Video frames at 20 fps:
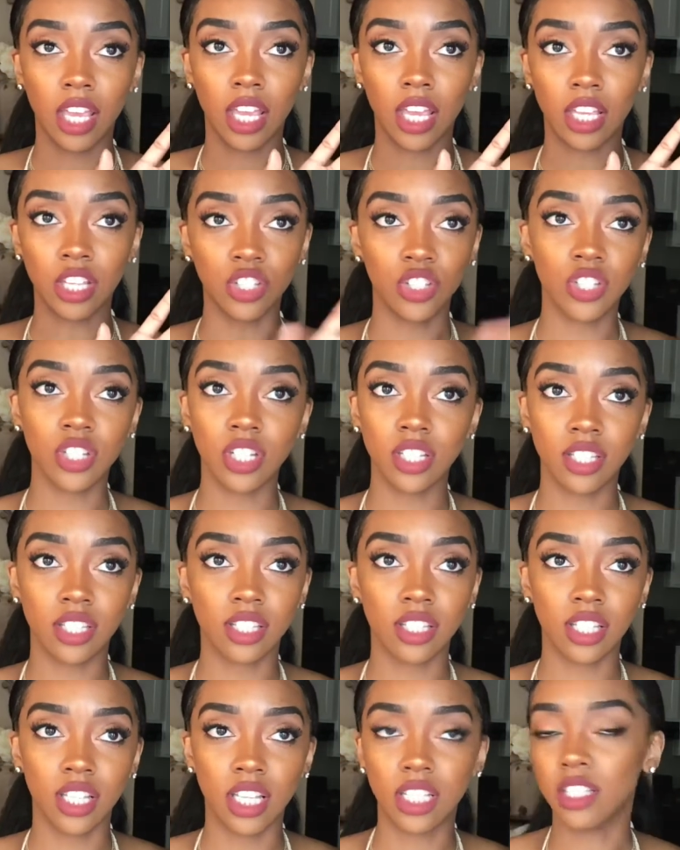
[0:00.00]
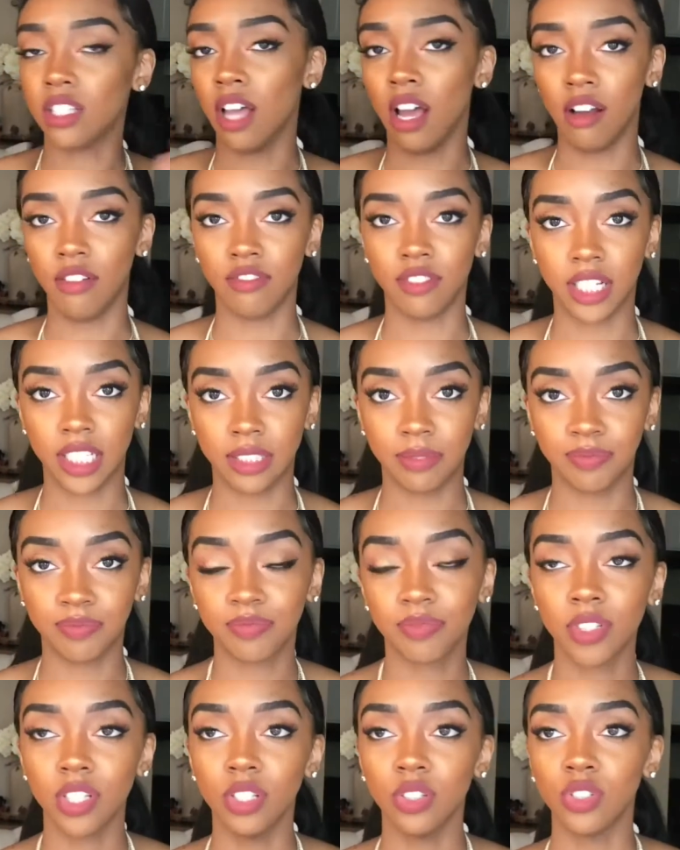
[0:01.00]
it's not fun.
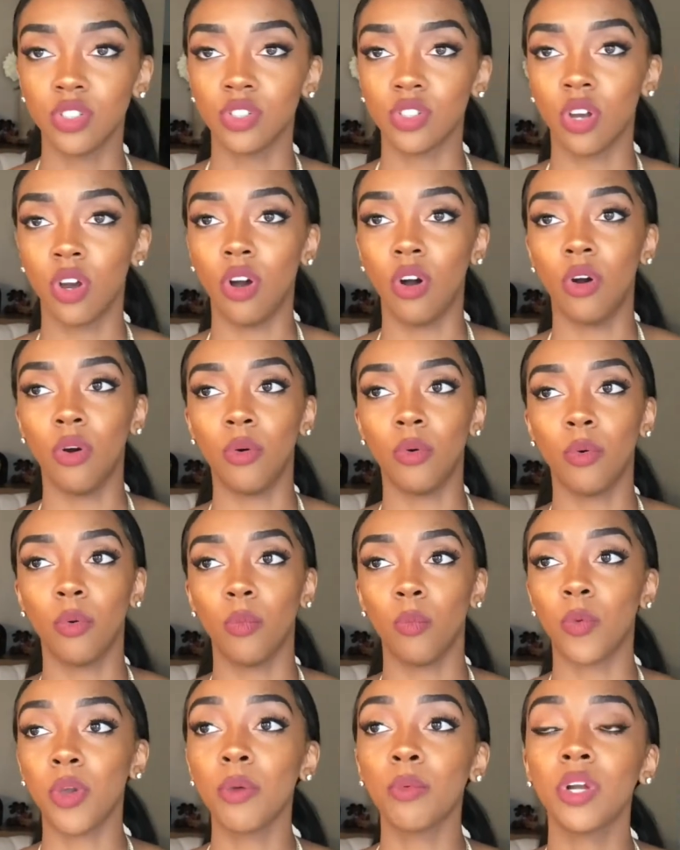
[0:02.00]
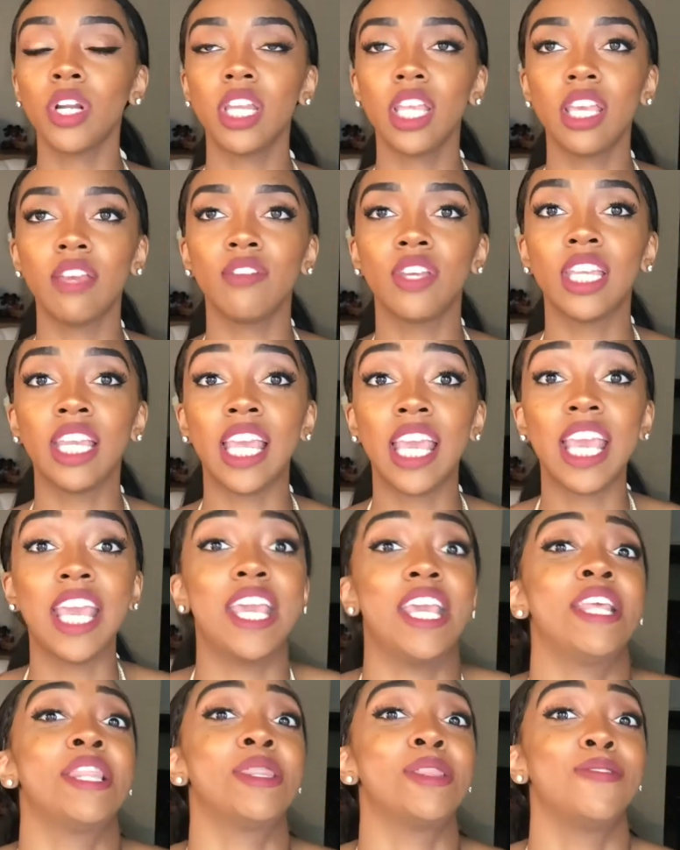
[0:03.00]
So we weren't even
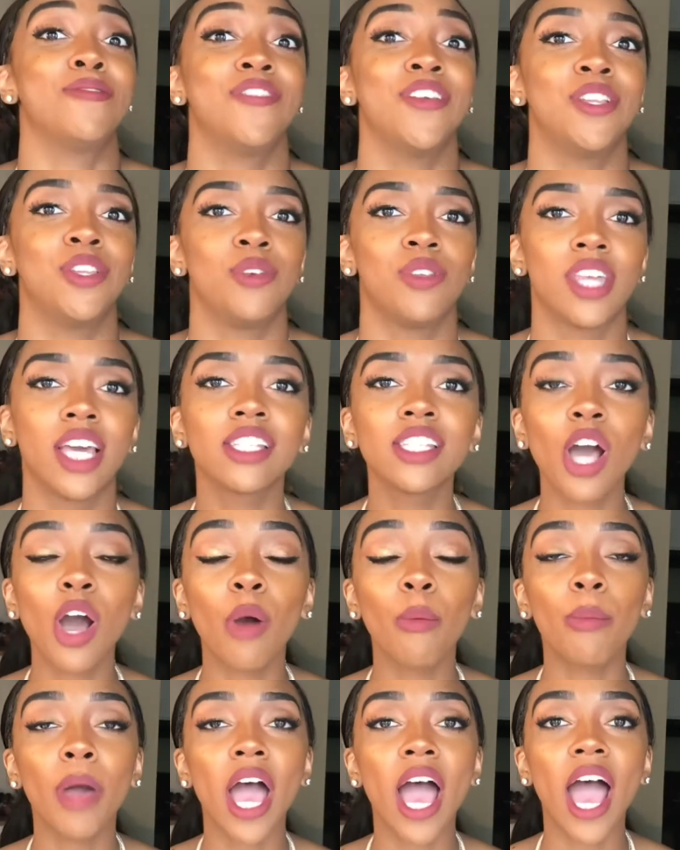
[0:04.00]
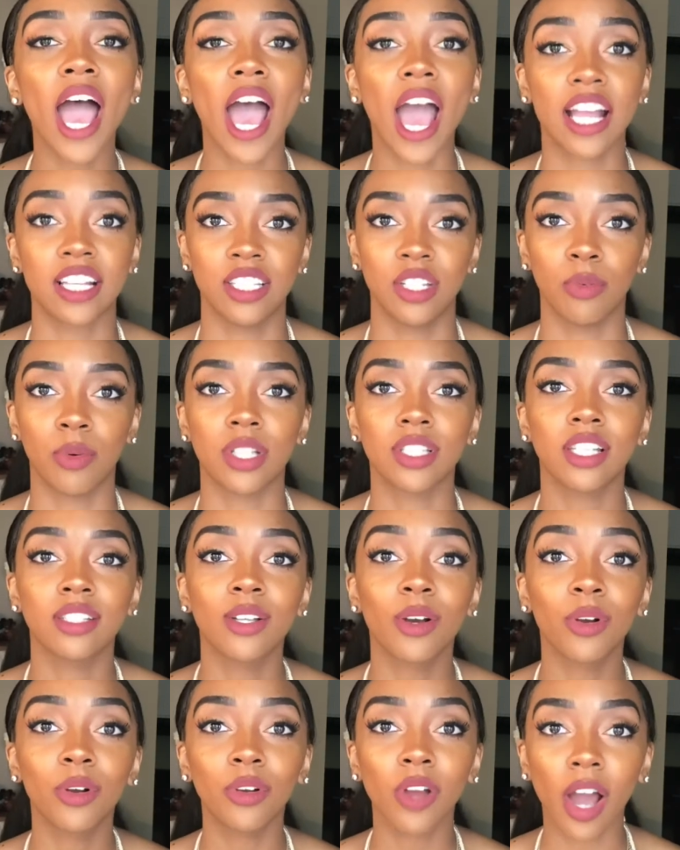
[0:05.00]
in the venue. That's how packed it was. That's
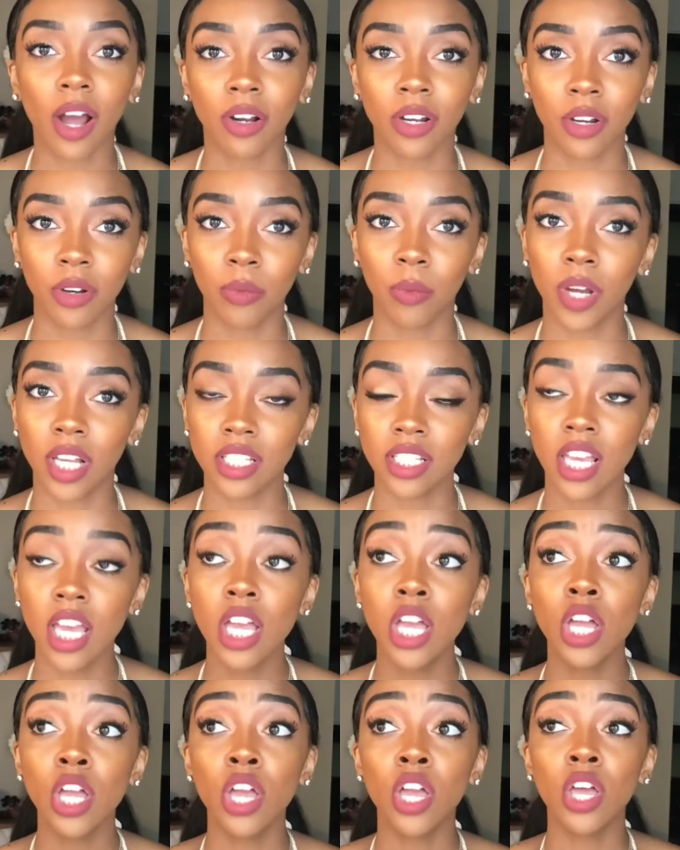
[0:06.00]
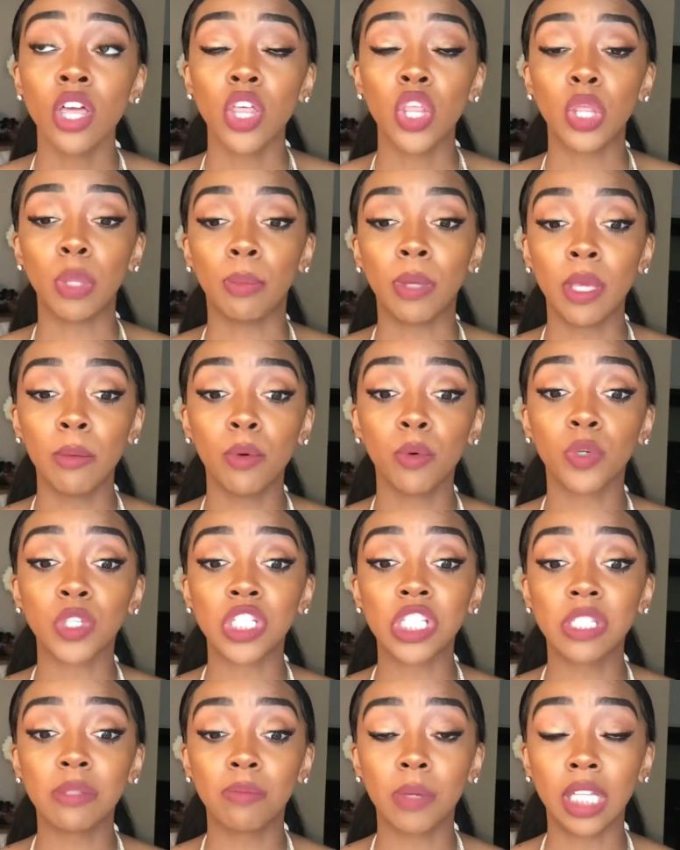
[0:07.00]
how crowded it was. The people were
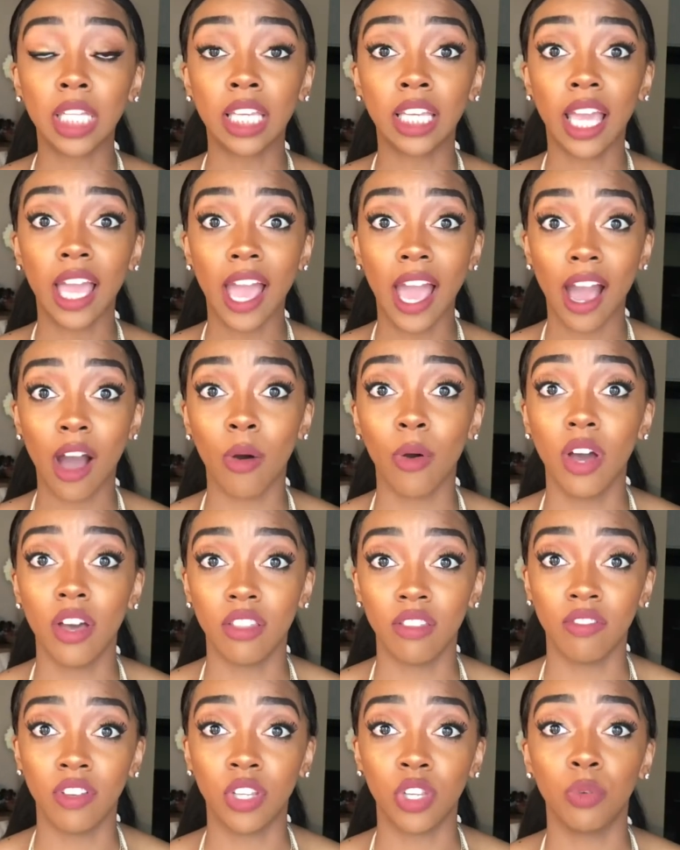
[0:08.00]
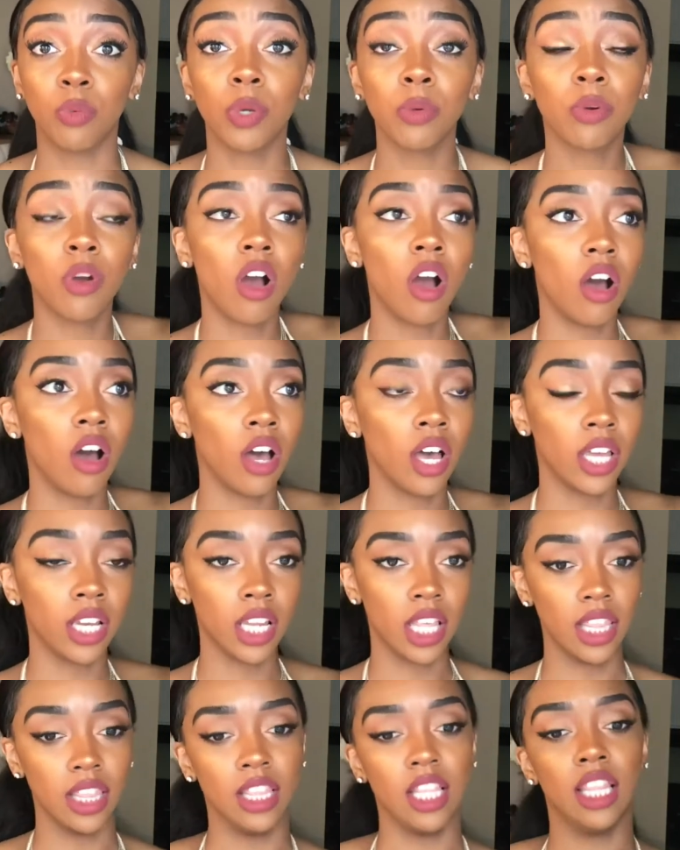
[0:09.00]
spilling out of the venue. We were on
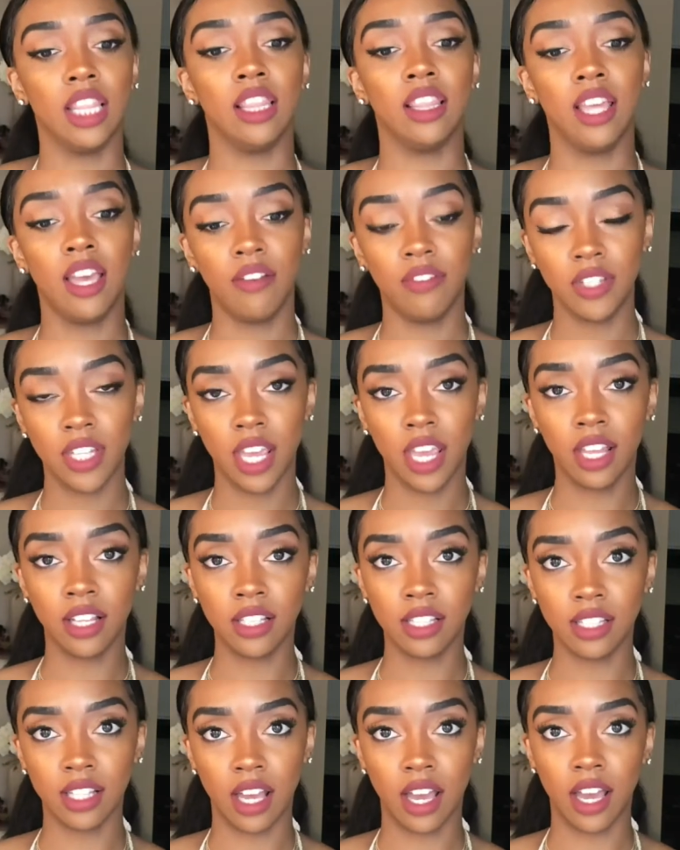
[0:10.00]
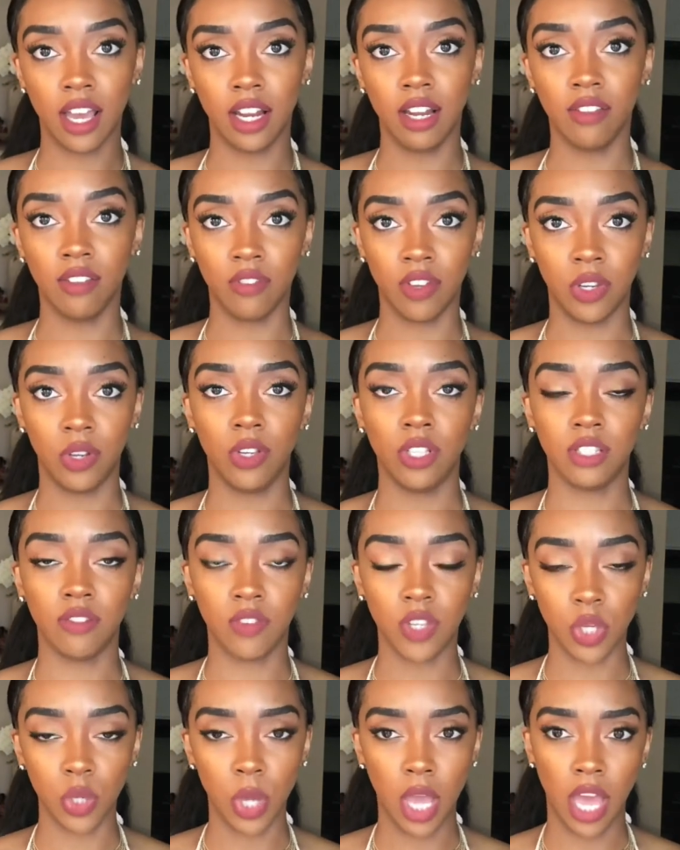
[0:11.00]
the left-hand side of the venue because the
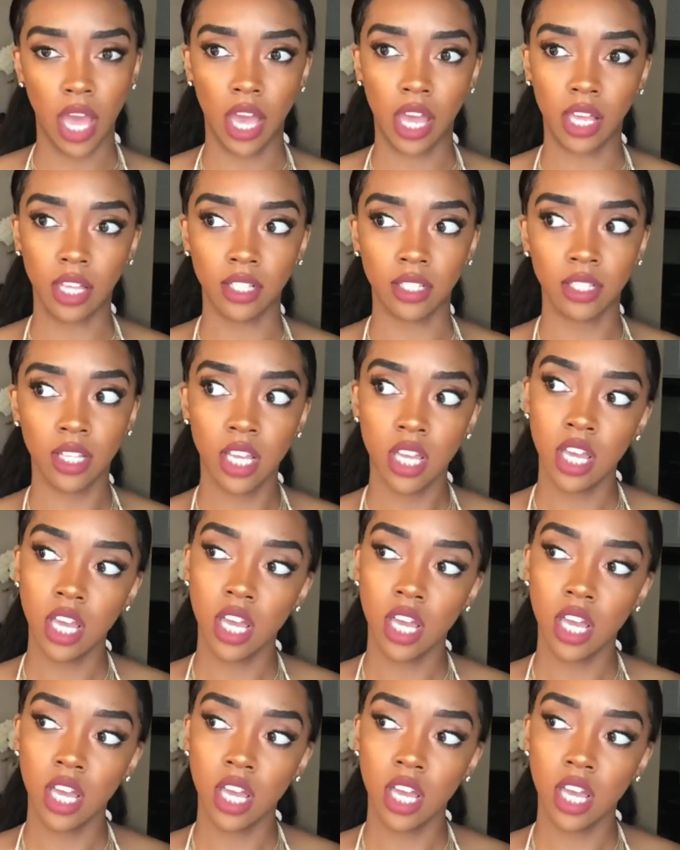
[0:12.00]
venue has